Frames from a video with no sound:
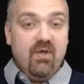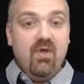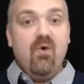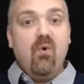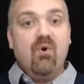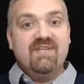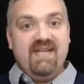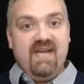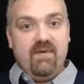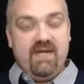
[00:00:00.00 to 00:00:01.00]
or to
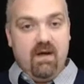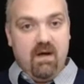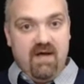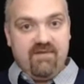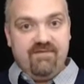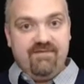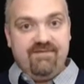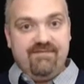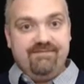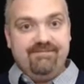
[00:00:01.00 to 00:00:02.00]
carry off.
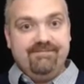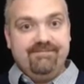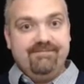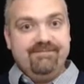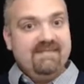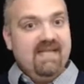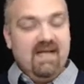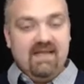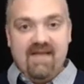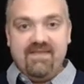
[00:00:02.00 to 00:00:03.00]
A
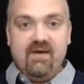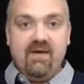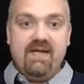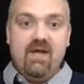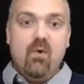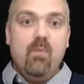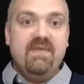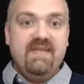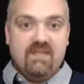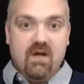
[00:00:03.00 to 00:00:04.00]
lot there, I know, but
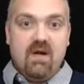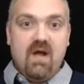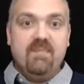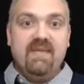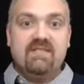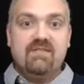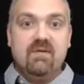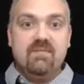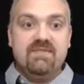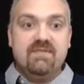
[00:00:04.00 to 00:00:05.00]
these are complex terms.